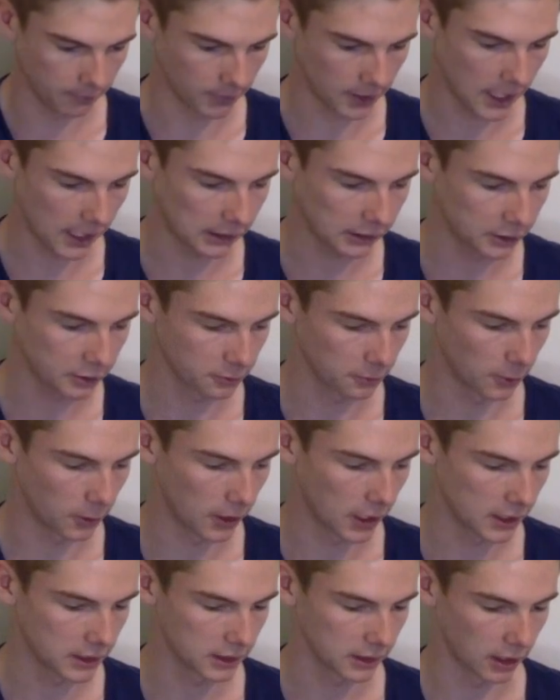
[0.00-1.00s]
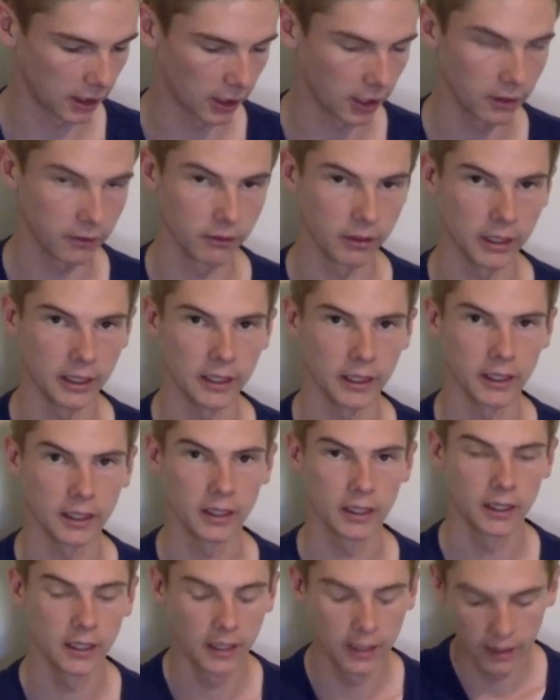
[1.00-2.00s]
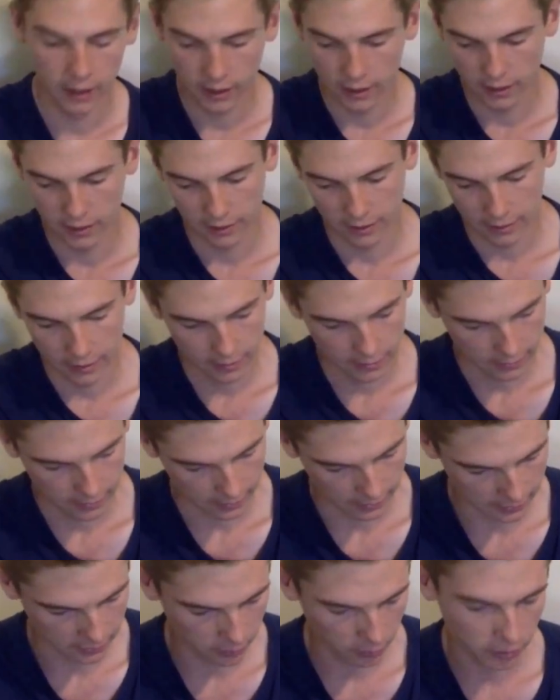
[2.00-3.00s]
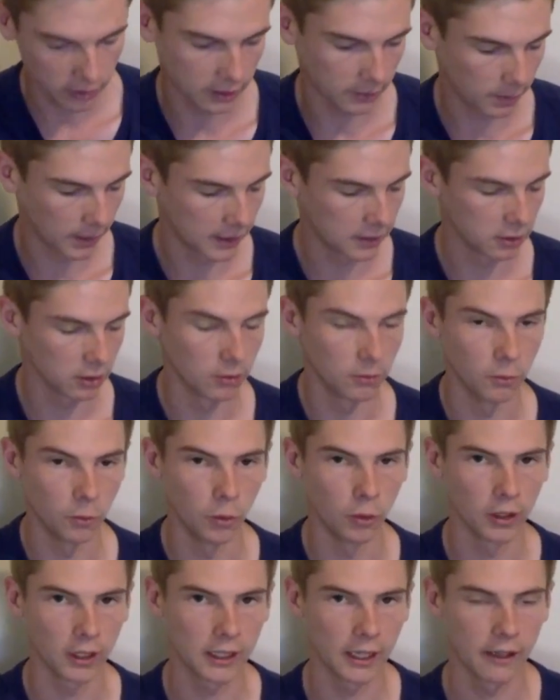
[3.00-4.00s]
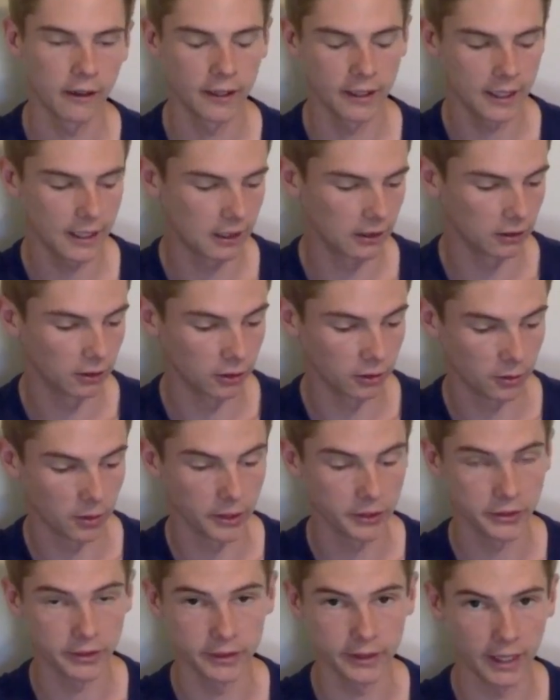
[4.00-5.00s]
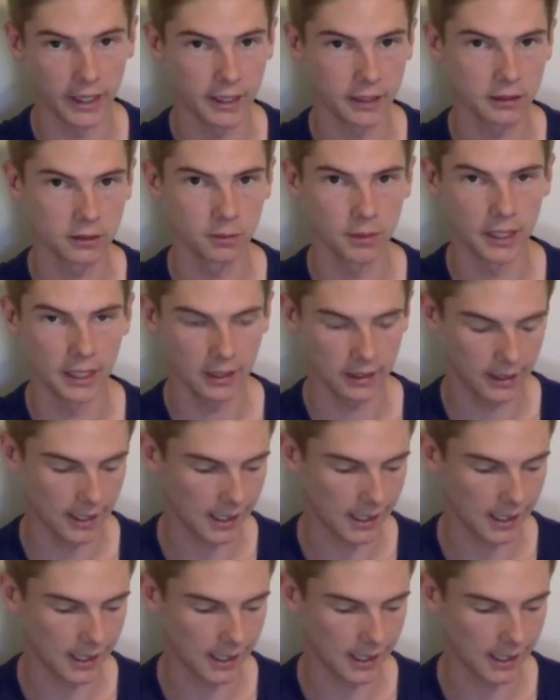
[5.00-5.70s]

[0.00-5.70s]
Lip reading: Colours wise, I don't really it sort of depends on water clarity. I get a lot of questions asked about